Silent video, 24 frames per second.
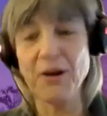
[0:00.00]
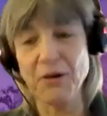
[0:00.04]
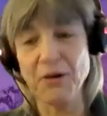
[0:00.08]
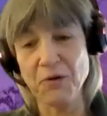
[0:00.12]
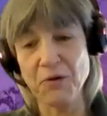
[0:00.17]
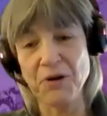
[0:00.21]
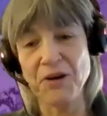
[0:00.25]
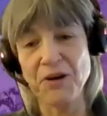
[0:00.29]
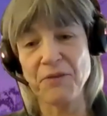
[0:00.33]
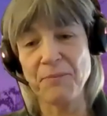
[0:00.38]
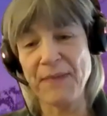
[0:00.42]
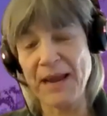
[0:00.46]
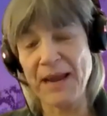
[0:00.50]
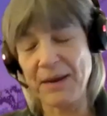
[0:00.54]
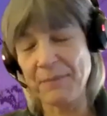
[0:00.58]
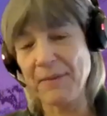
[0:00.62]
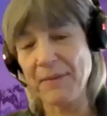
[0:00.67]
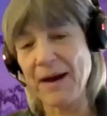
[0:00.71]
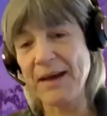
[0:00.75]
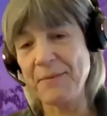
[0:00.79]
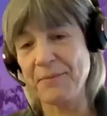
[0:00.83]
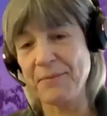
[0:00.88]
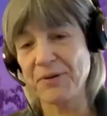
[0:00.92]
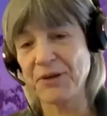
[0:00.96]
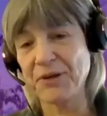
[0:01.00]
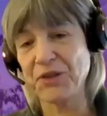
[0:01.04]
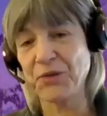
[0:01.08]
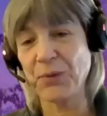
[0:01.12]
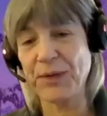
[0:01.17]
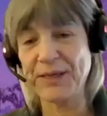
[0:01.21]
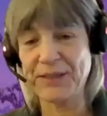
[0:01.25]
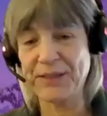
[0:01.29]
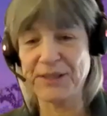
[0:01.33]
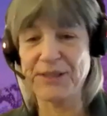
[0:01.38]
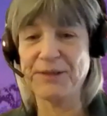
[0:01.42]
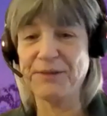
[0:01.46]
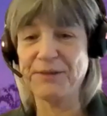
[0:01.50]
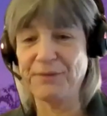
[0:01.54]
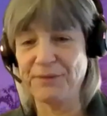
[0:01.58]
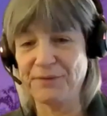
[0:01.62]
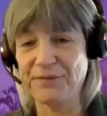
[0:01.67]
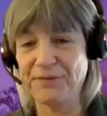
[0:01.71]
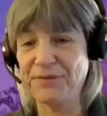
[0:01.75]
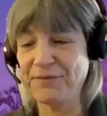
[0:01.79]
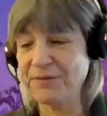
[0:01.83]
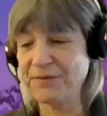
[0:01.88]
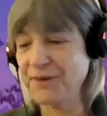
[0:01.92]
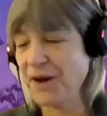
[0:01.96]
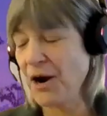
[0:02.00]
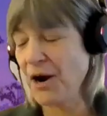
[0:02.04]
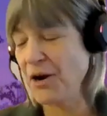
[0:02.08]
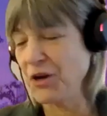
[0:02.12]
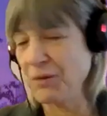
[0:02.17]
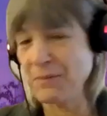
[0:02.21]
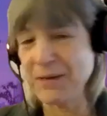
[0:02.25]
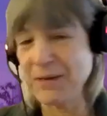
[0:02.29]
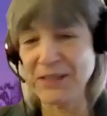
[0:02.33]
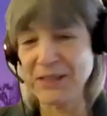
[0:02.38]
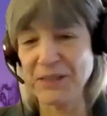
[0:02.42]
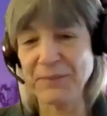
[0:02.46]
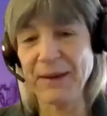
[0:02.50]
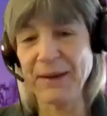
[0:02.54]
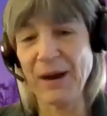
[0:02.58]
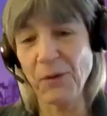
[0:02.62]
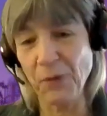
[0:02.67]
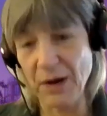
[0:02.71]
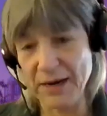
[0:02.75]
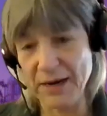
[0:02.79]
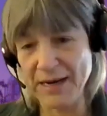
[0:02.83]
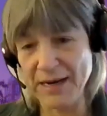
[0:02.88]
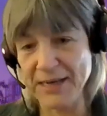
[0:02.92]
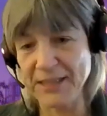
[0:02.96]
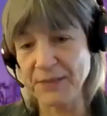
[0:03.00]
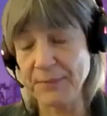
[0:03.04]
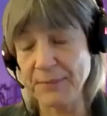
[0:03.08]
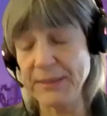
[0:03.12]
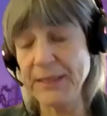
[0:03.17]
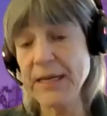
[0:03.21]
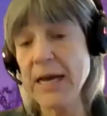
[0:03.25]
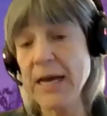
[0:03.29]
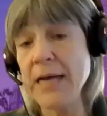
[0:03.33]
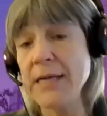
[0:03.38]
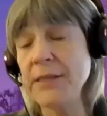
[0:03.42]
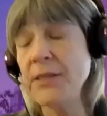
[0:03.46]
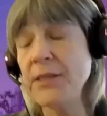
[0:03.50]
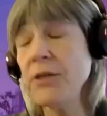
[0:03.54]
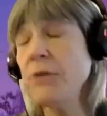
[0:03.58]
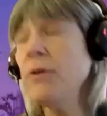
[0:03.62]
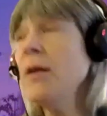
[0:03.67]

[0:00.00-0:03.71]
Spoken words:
in order to make my persuasive arguments about what needed to be done.